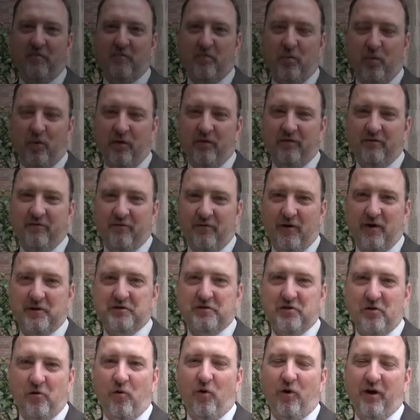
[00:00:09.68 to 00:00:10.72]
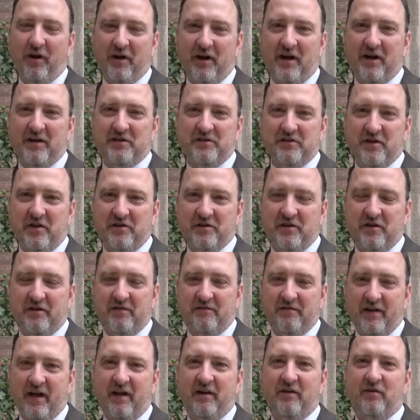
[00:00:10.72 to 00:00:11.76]
important for us to organize such an
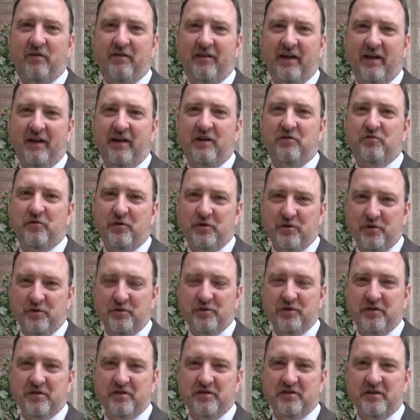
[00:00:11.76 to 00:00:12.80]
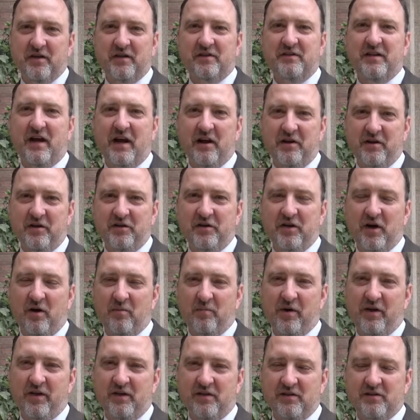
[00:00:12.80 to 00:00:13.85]
event that introduces Italian
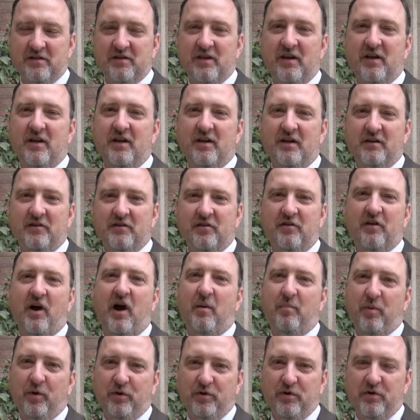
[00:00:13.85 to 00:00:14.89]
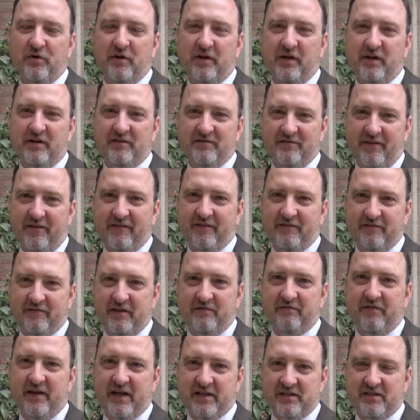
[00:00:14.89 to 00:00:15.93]
companies to the opportunities of
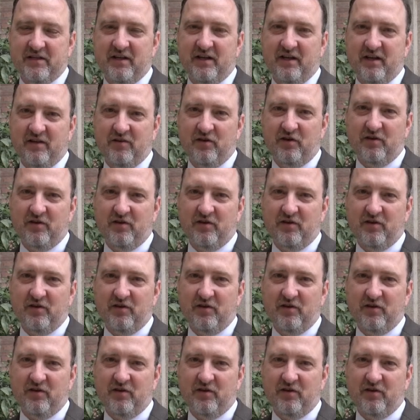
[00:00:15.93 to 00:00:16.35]
investing in